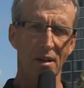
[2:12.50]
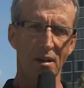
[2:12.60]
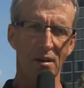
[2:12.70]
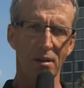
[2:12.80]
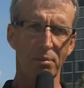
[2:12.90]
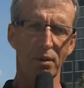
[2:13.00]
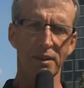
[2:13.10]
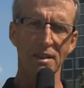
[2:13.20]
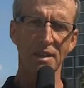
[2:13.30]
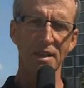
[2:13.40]
Oh boy,
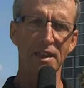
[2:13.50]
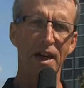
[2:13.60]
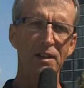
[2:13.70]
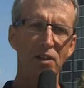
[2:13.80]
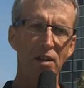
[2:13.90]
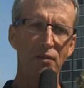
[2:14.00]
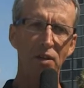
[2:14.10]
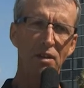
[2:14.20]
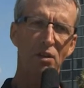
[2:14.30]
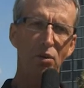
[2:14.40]
this is an
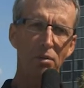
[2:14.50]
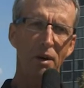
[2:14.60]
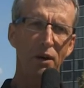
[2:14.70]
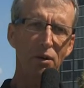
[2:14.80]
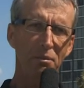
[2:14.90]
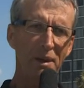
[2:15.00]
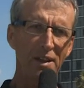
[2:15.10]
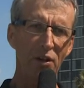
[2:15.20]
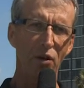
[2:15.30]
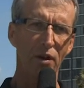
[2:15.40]
ITV, an old model
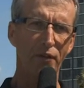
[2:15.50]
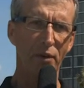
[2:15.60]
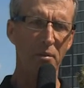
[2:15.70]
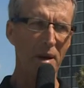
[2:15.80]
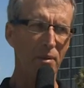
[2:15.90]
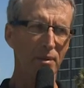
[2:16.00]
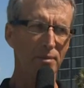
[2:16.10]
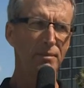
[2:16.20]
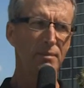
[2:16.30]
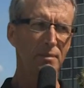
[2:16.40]
Meteor, if I remember.
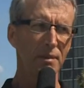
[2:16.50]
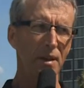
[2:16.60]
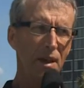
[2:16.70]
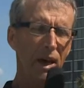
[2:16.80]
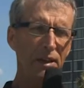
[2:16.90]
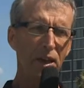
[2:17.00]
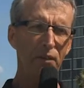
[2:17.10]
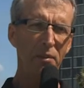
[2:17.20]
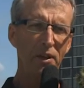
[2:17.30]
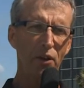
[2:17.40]

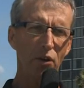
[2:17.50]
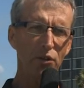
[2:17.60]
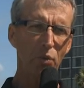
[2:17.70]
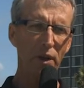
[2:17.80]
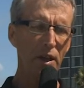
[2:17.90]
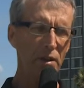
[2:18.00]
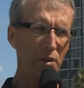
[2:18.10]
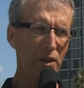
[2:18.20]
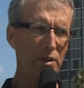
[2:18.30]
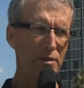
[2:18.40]
ITV Meteor 28
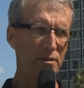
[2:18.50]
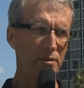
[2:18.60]
meter.